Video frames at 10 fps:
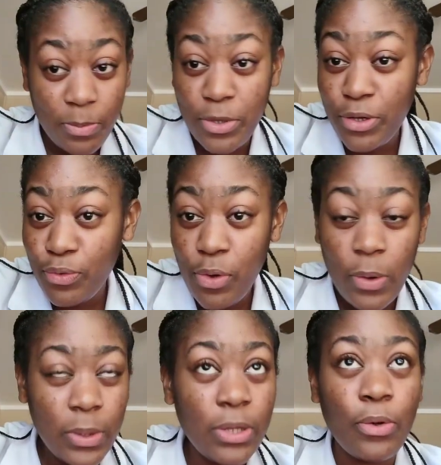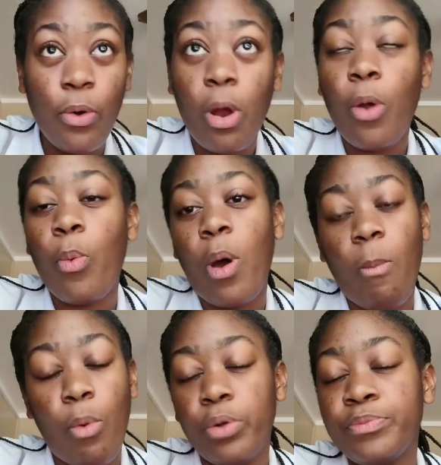I don't know how it go or
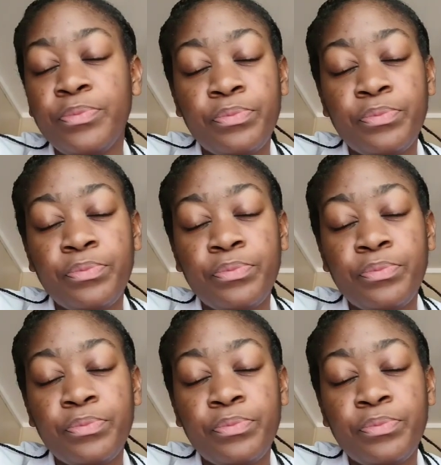what, but